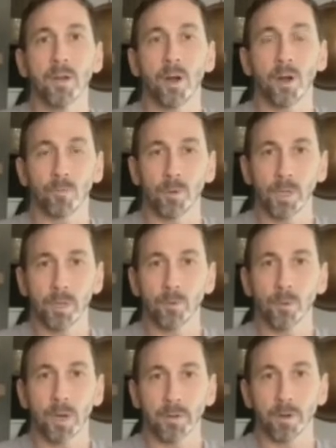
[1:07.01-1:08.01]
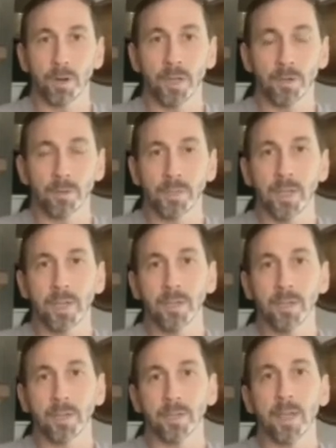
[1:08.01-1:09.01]
are really great for
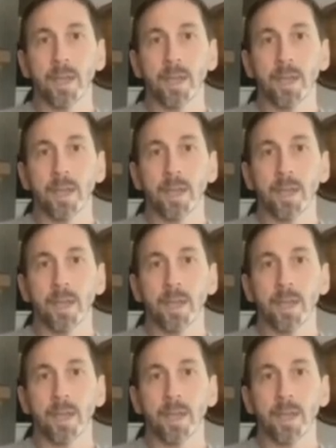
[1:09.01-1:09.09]
entertaining.